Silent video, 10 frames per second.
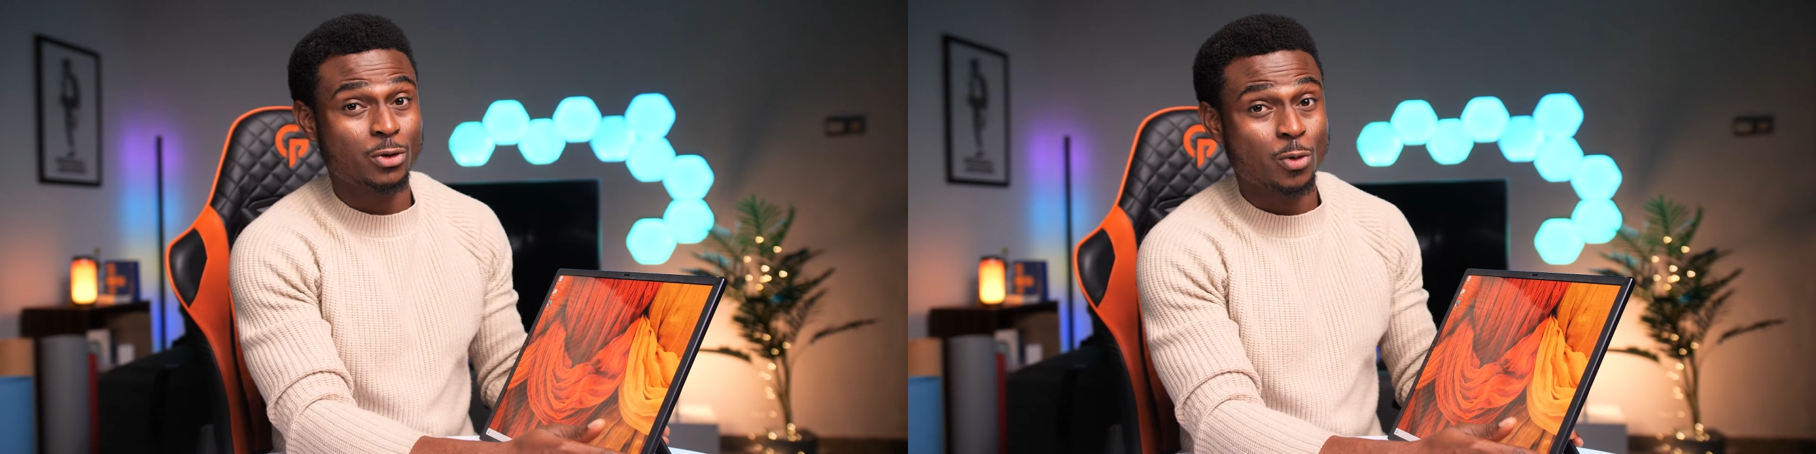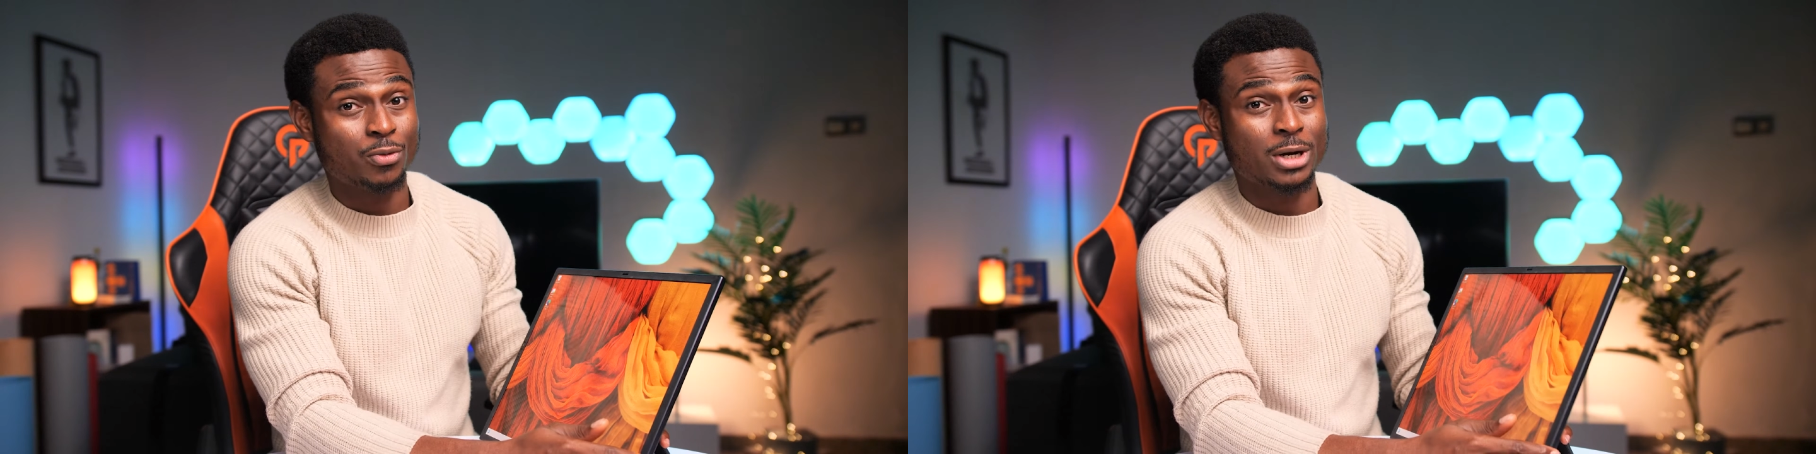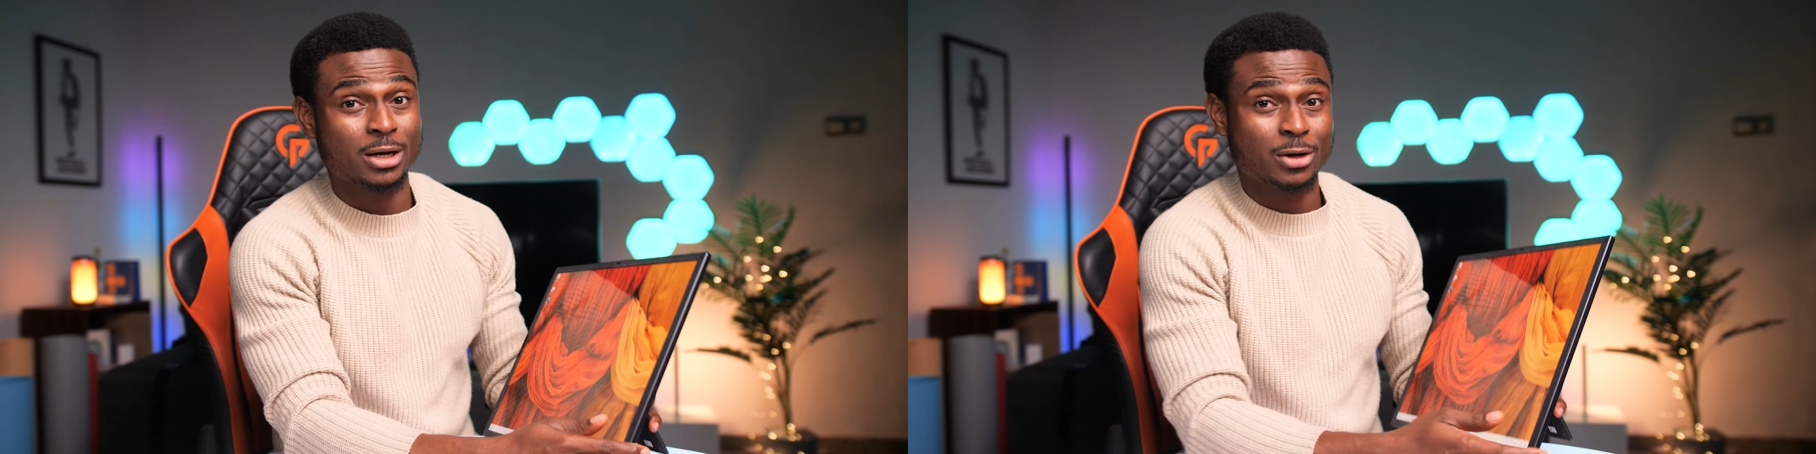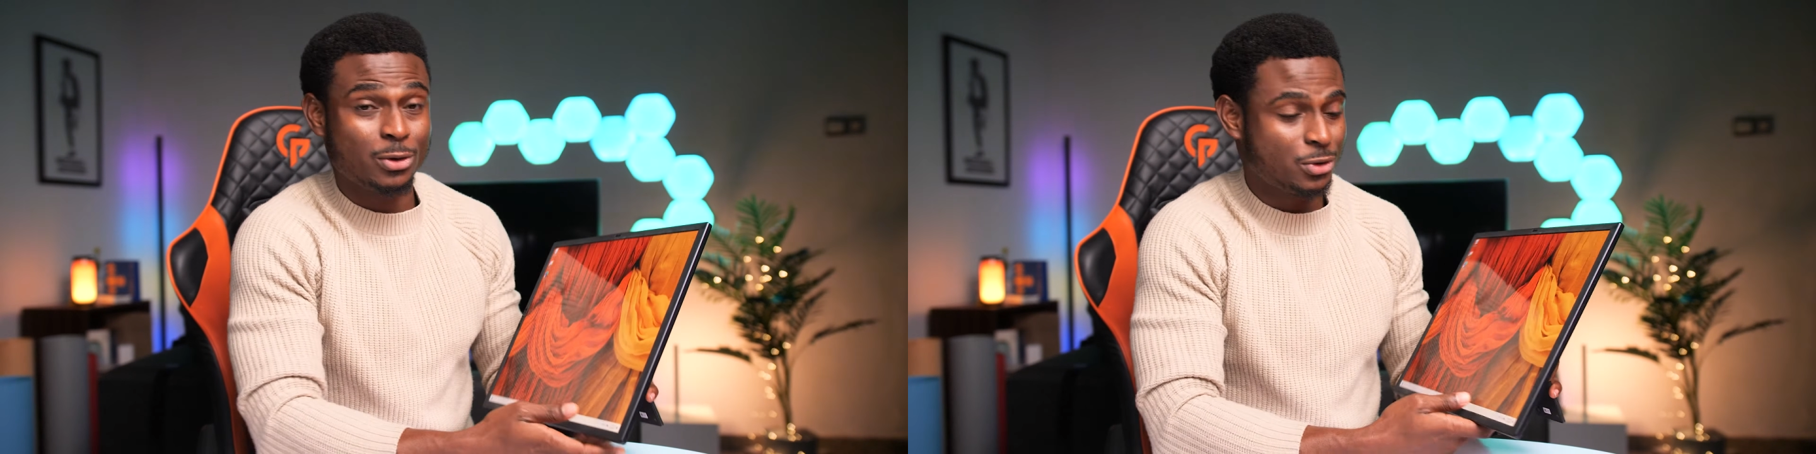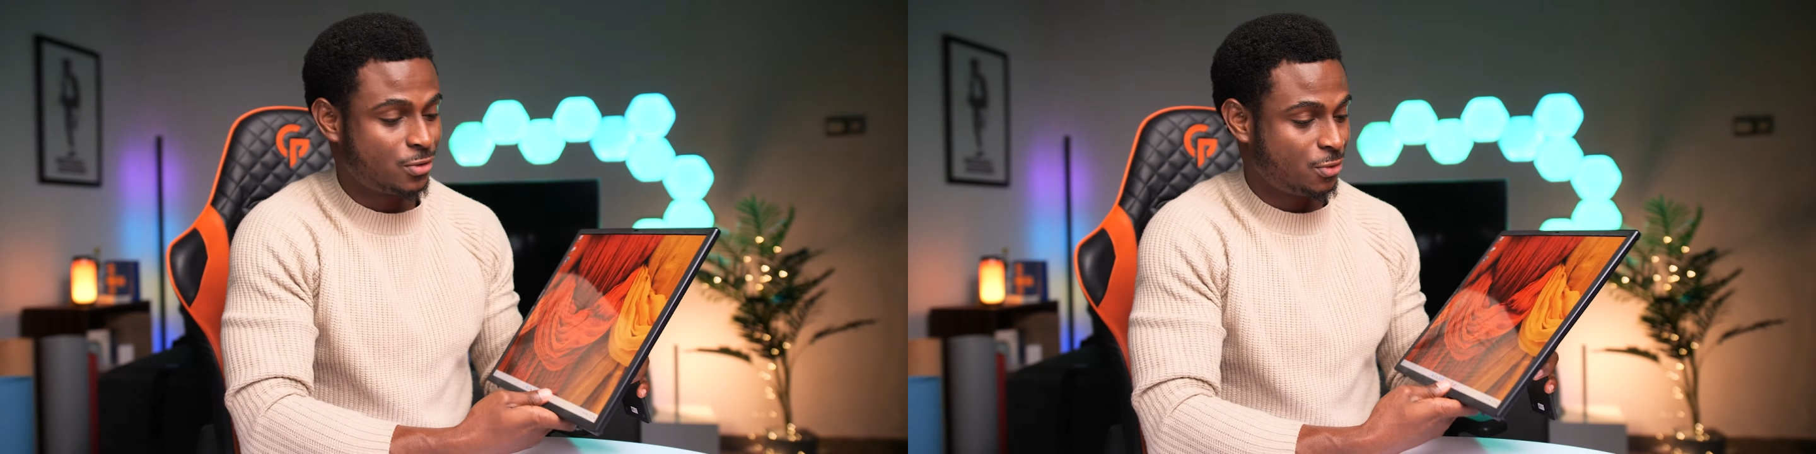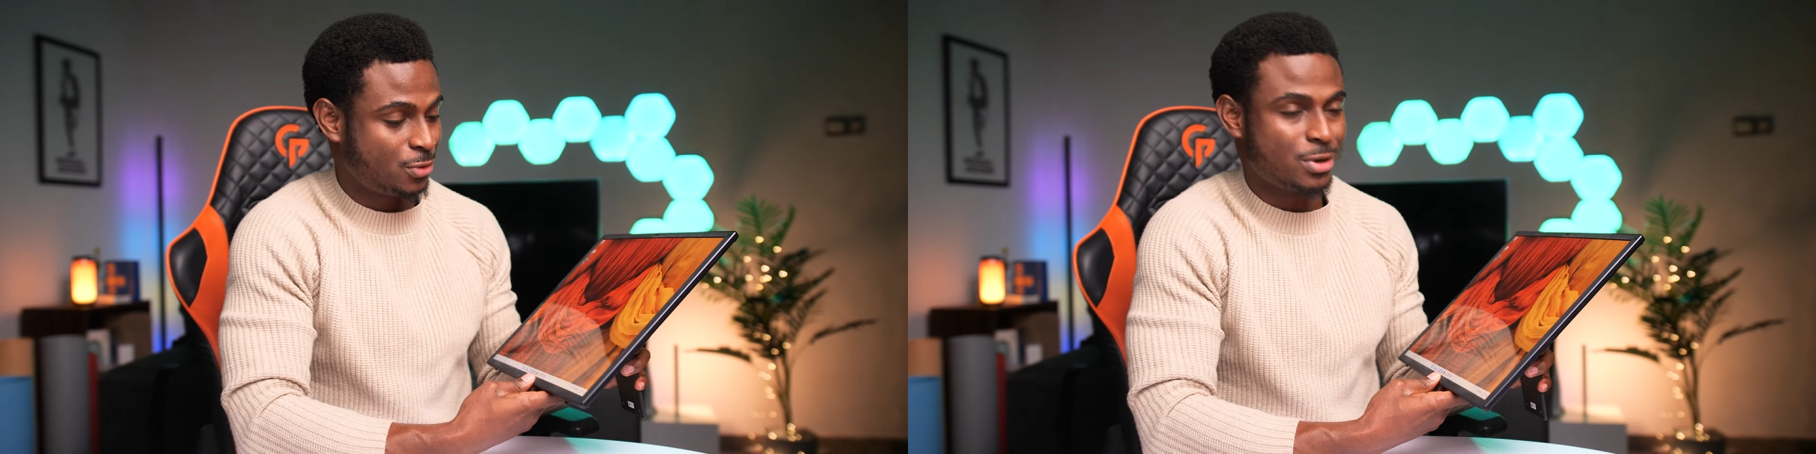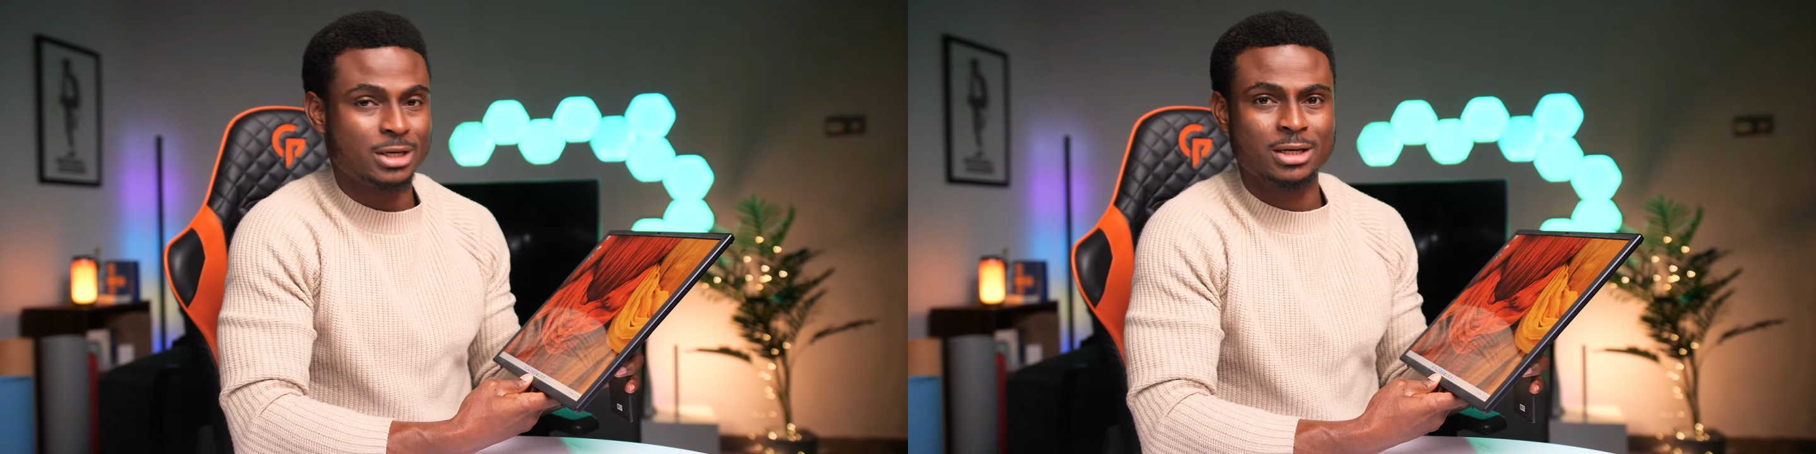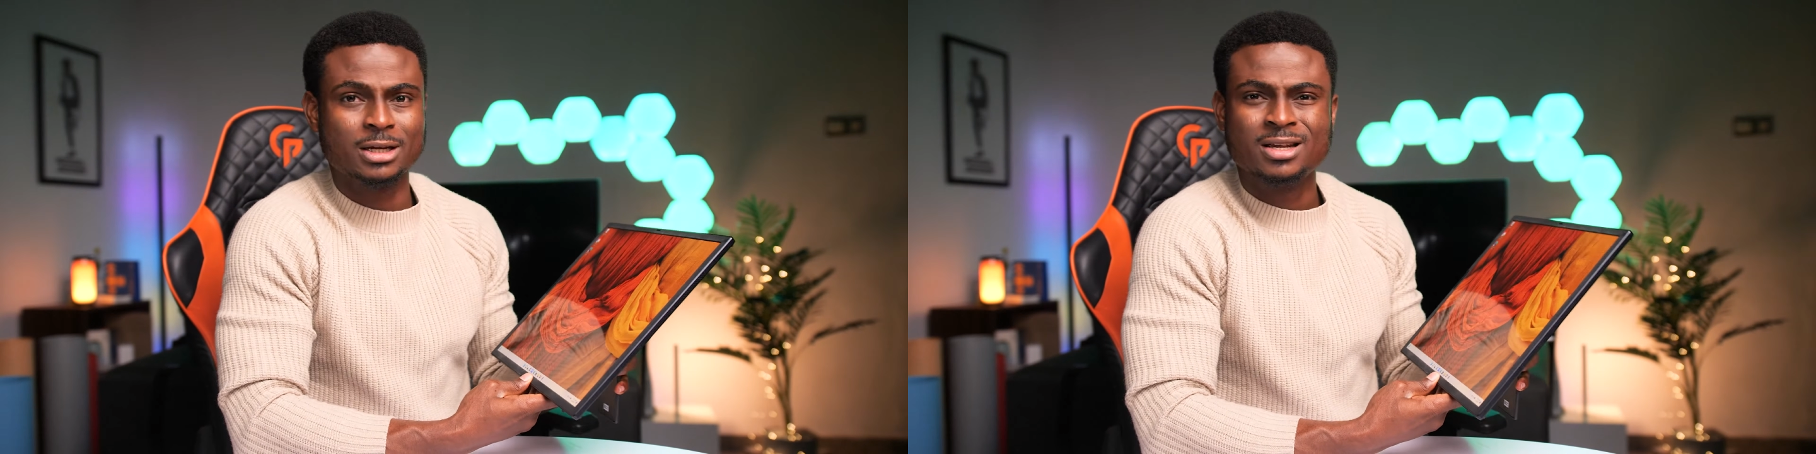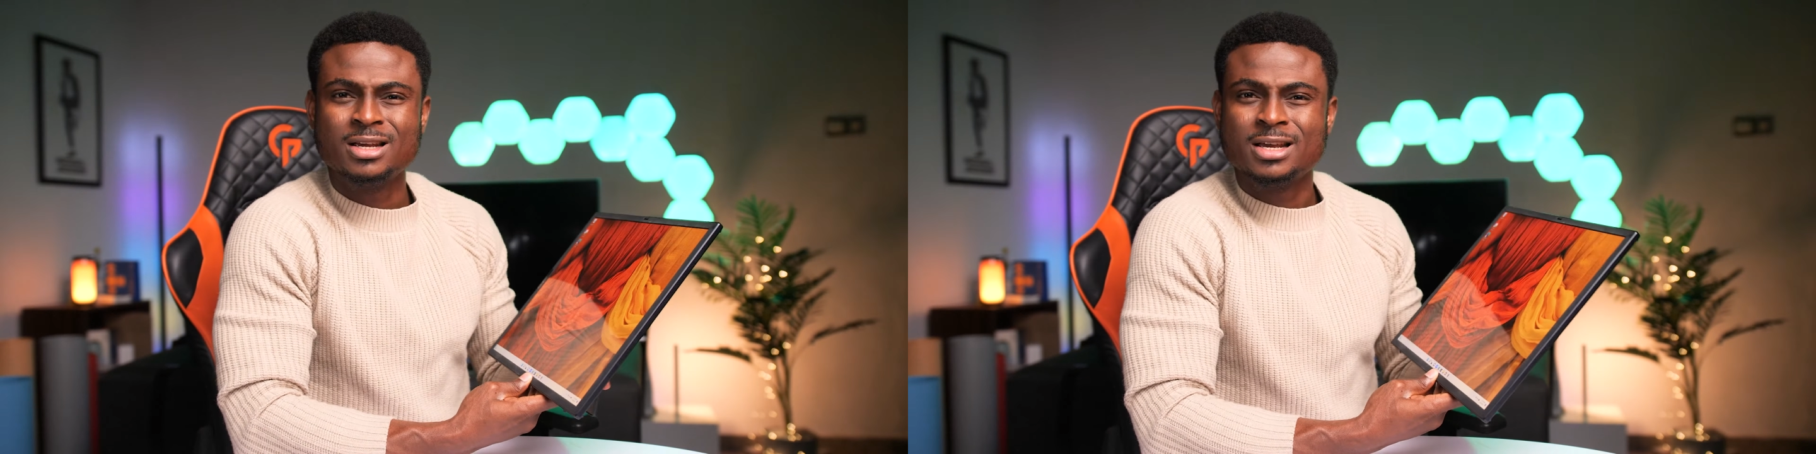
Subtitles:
open and closed frequently.